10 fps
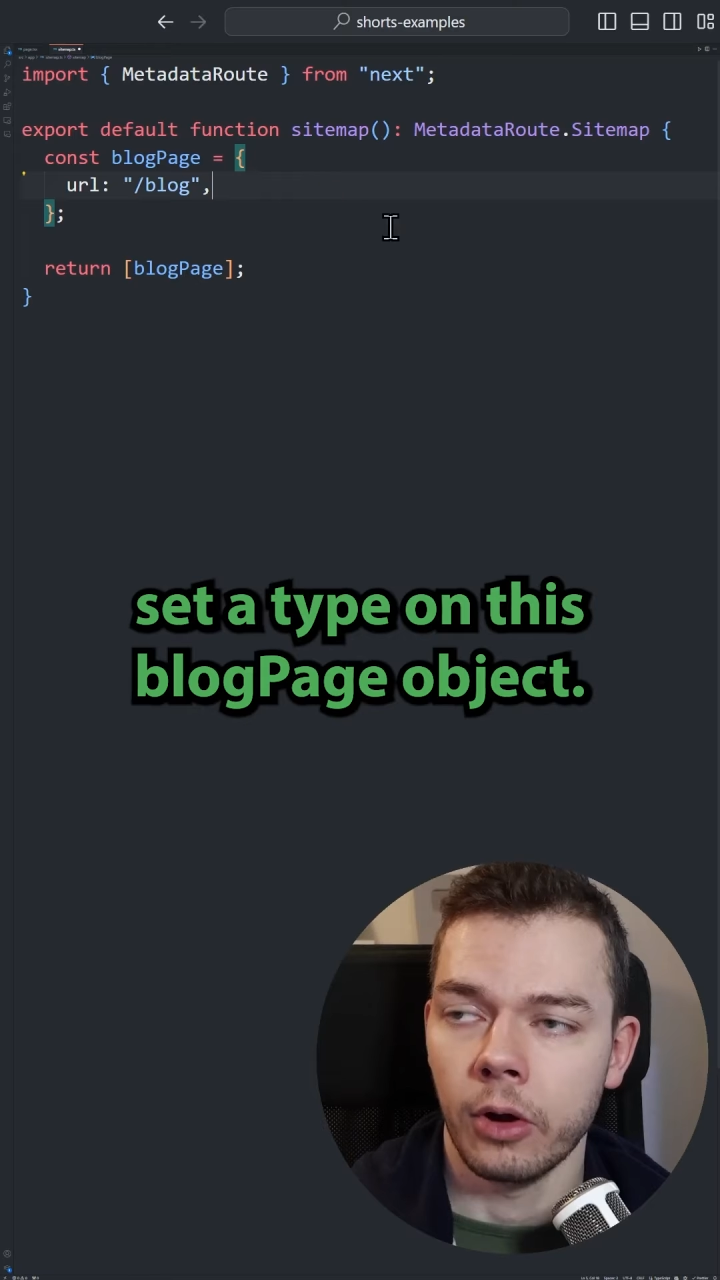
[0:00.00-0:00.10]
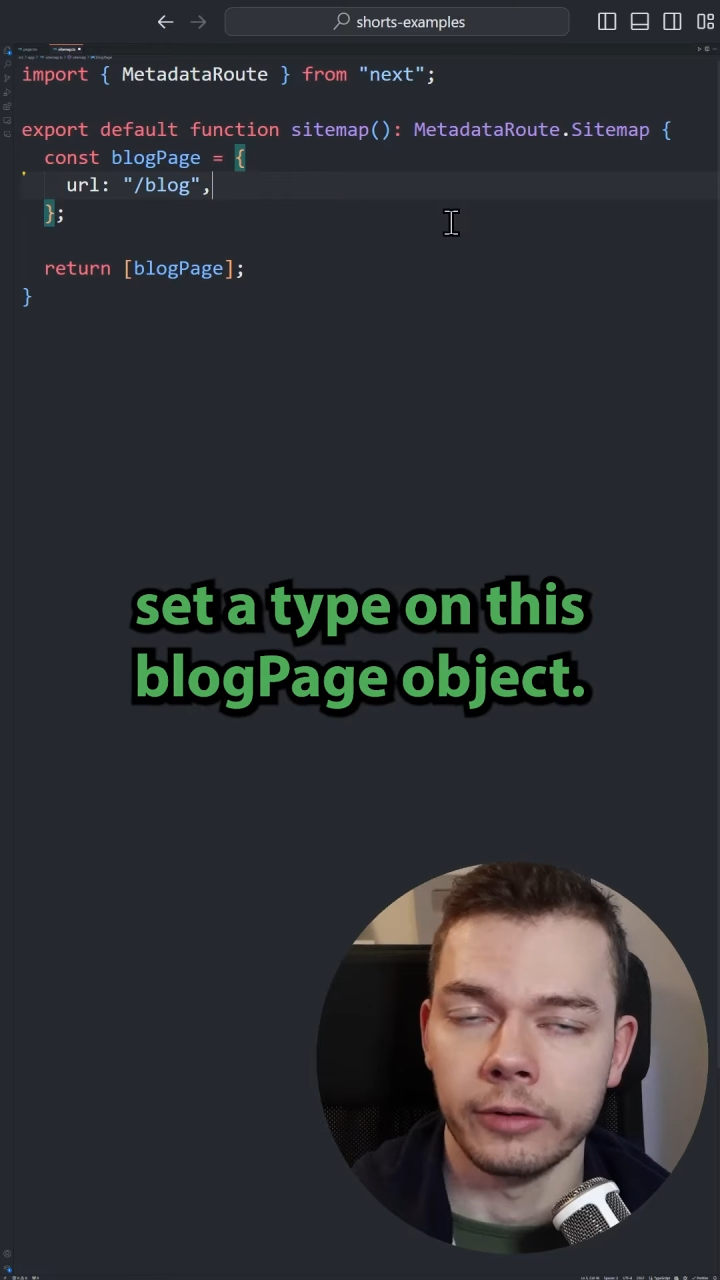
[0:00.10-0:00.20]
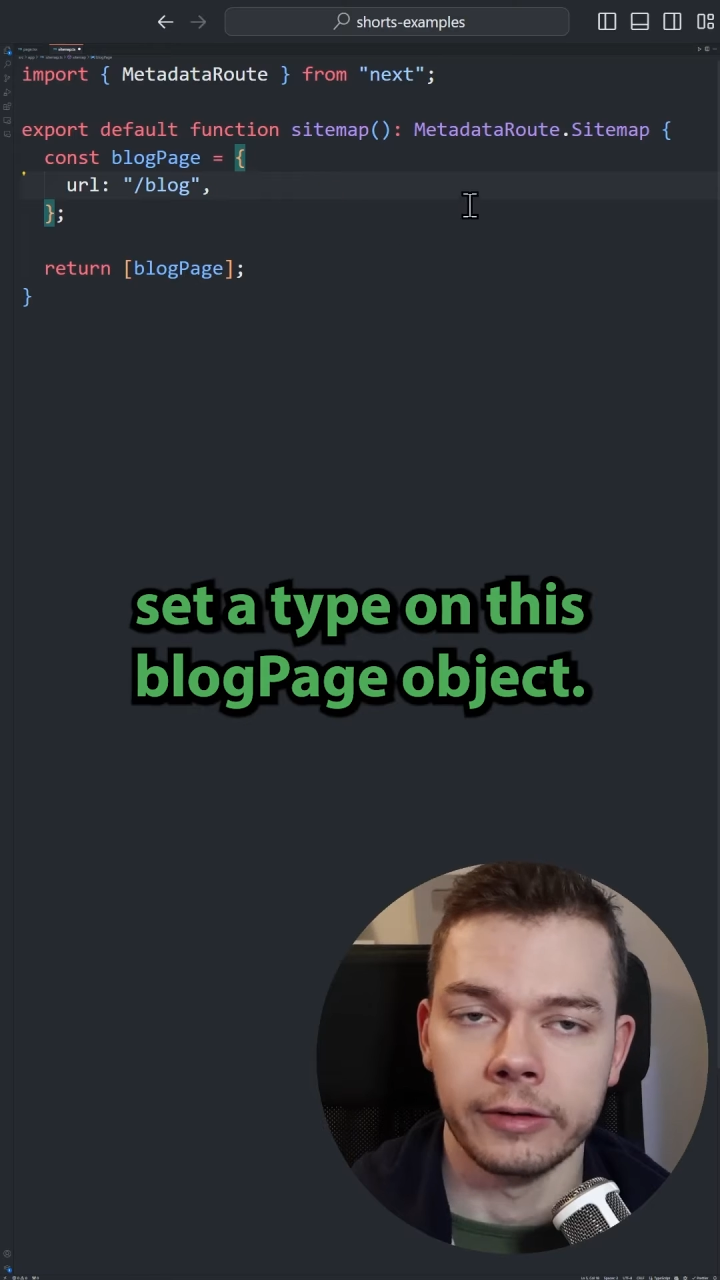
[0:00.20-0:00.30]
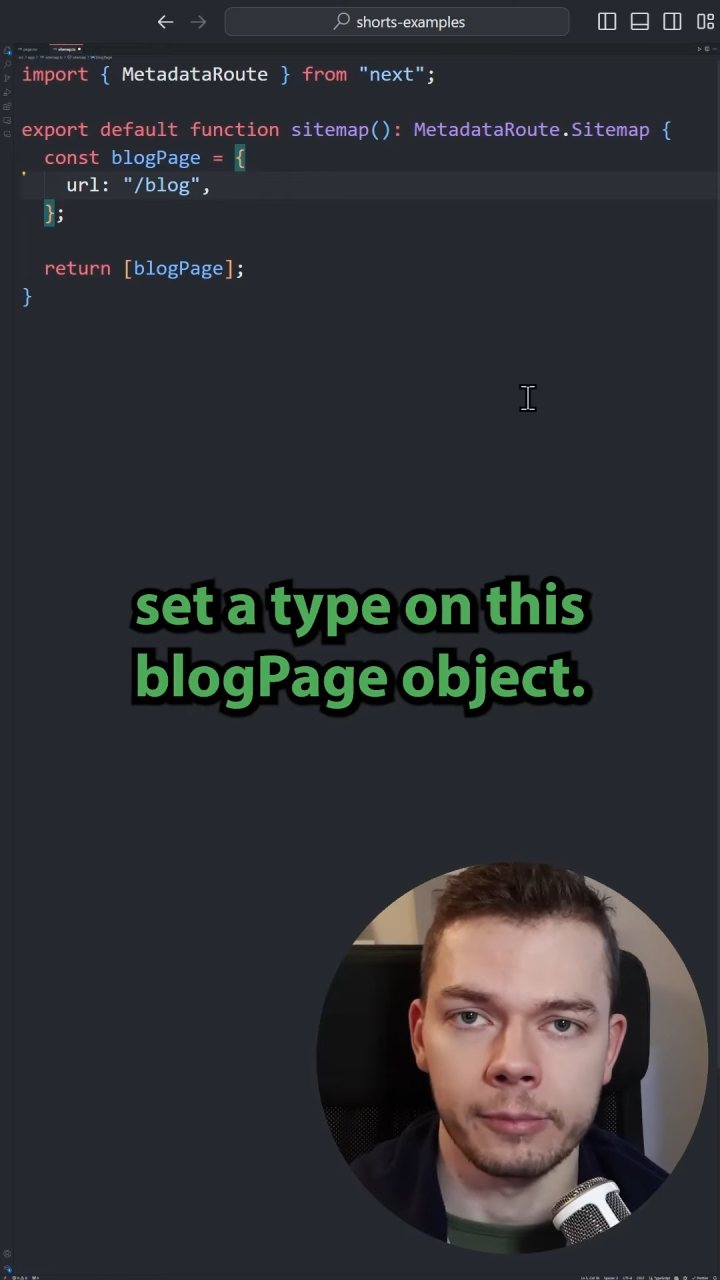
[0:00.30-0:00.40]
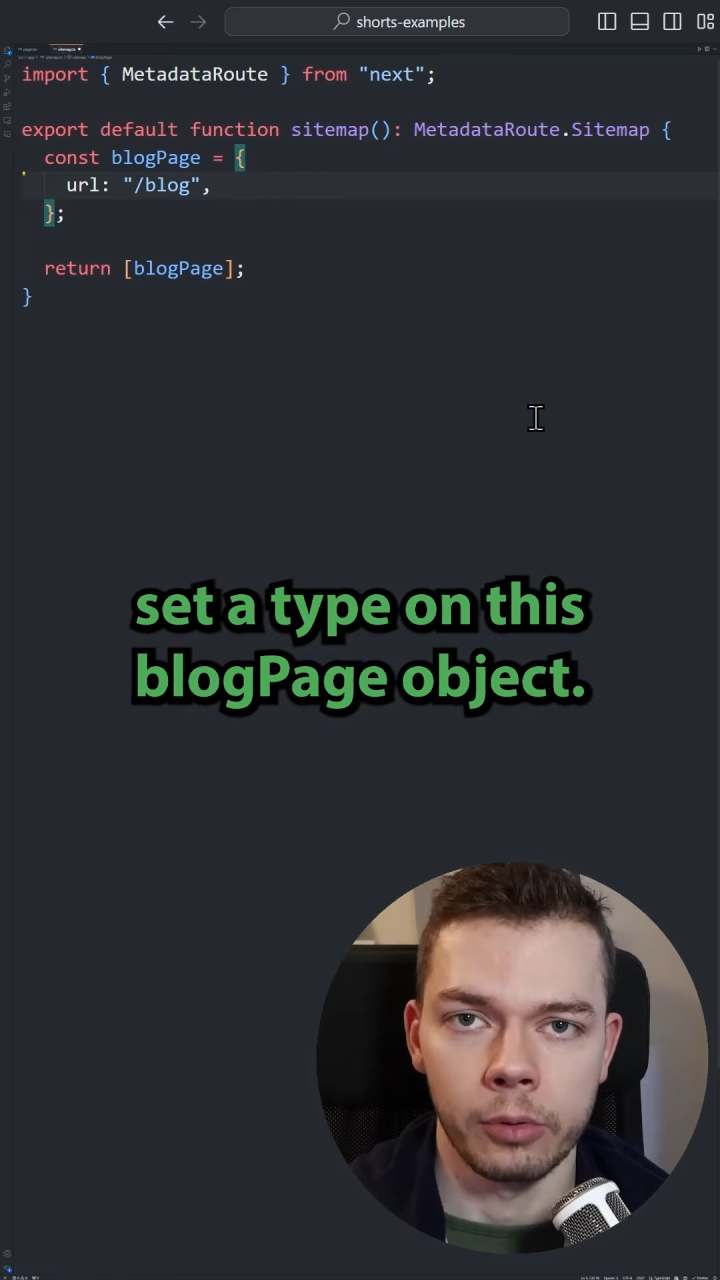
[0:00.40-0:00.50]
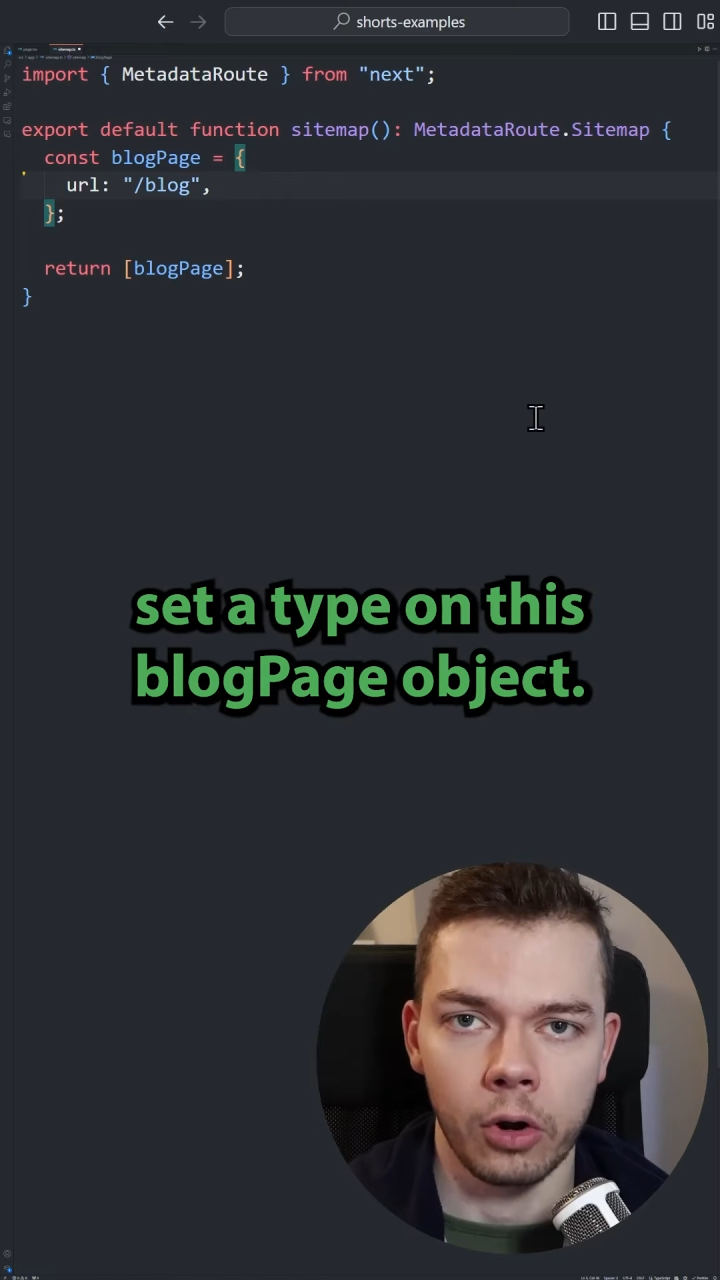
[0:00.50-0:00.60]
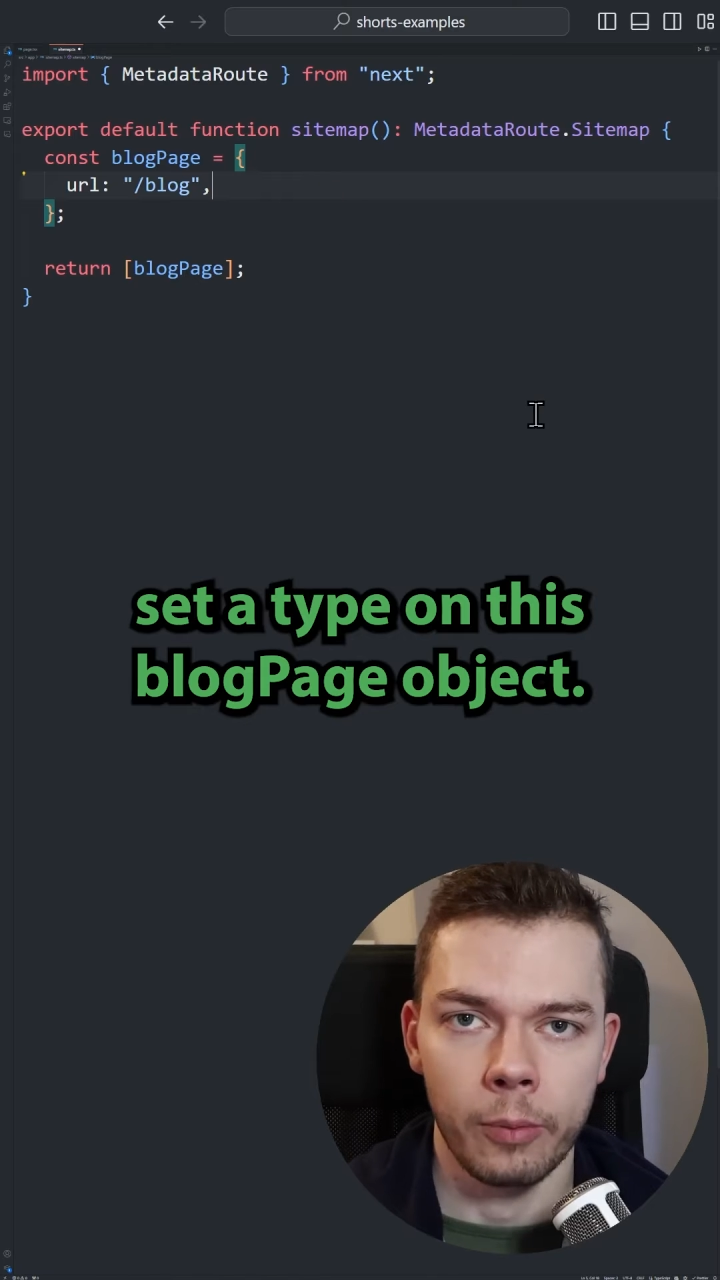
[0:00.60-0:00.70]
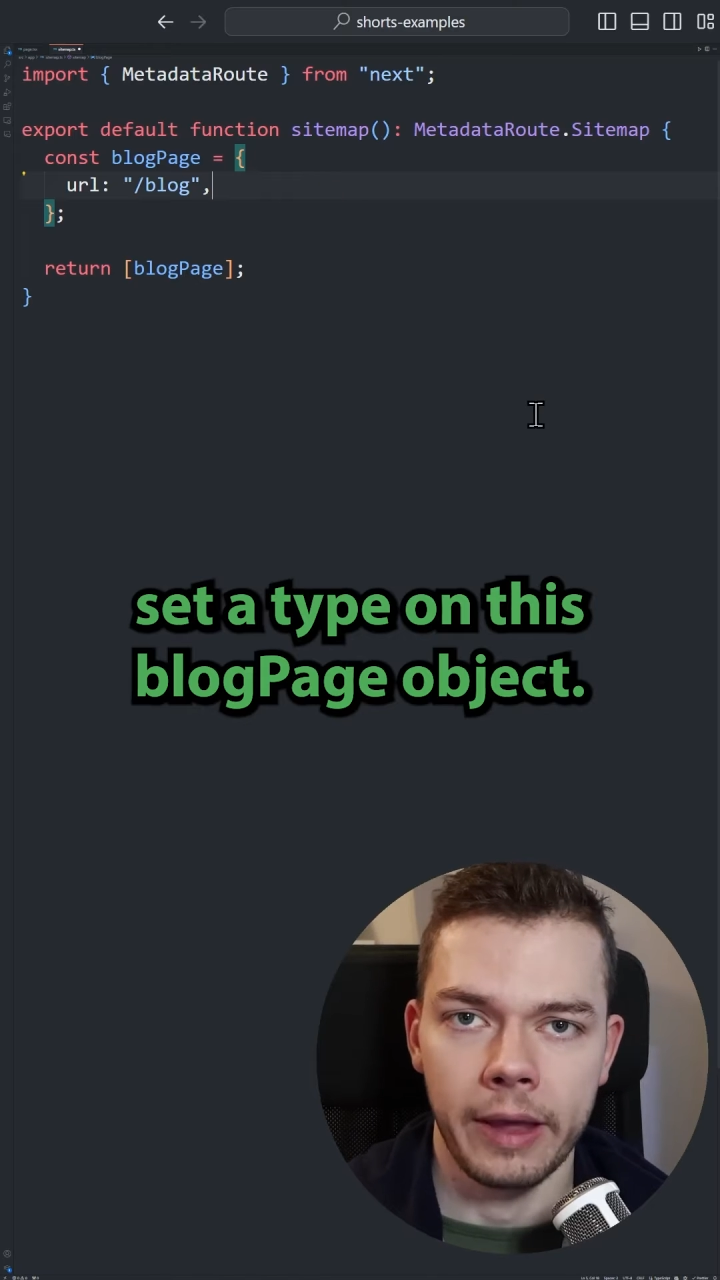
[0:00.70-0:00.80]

on this block